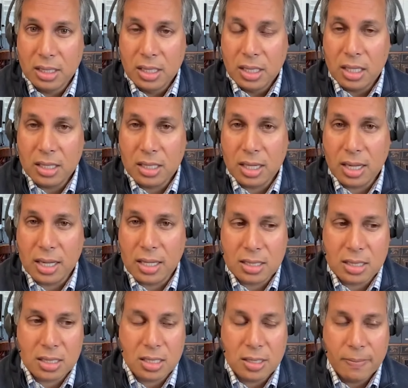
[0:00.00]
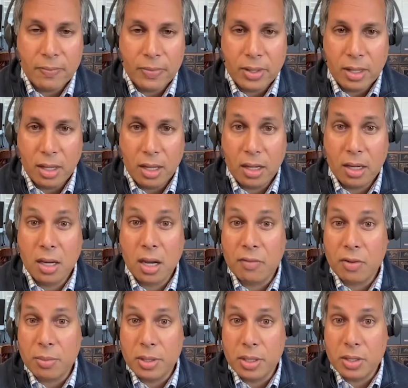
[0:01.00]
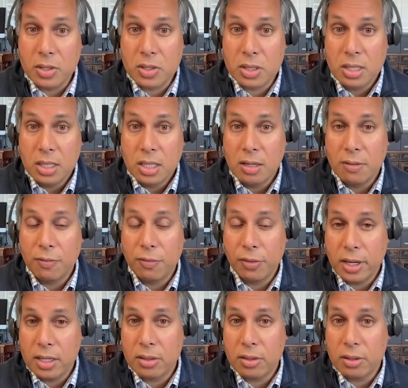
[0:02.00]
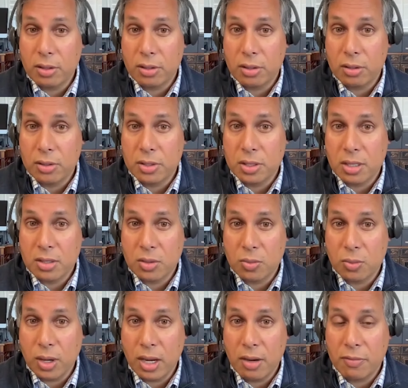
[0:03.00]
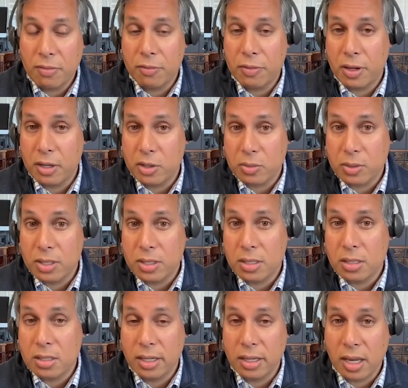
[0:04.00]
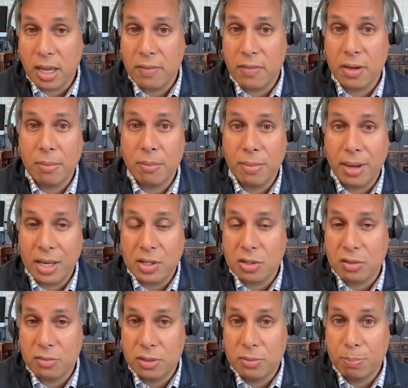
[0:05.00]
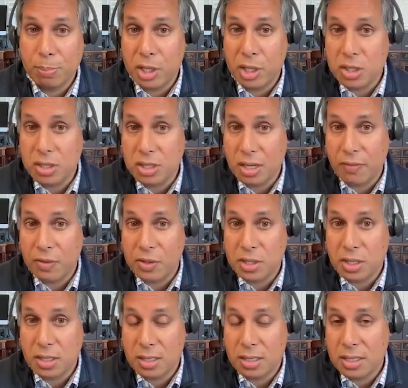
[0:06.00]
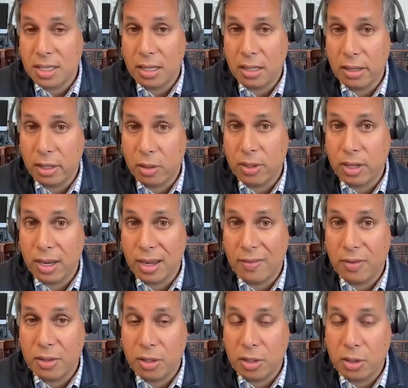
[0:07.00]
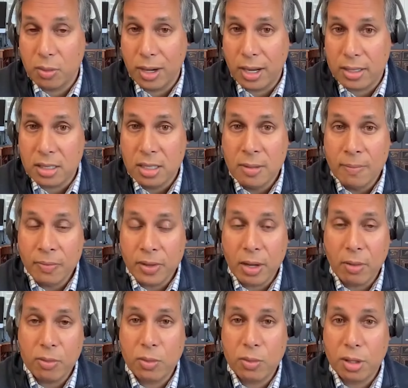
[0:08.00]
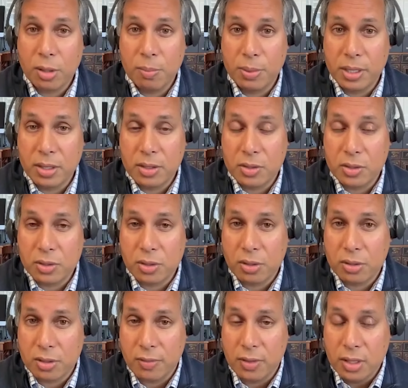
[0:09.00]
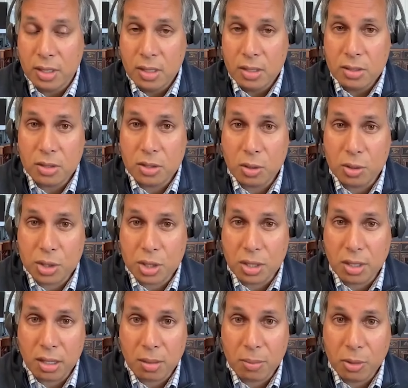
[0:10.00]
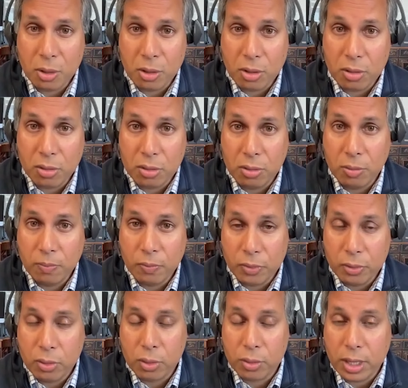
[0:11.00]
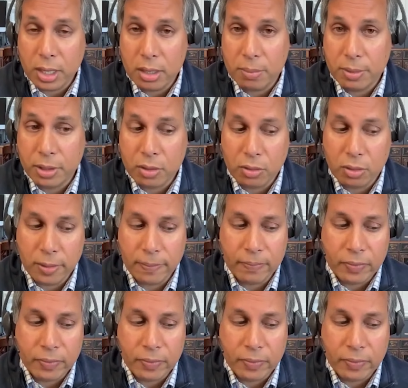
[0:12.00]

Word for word: against uh, governments inflating their currencies away for various reasons, like having a massive budget deficit and debt like we have in the US. That was one of the big concerns of Satoshi Nakamoto, who, who created Bitcoin.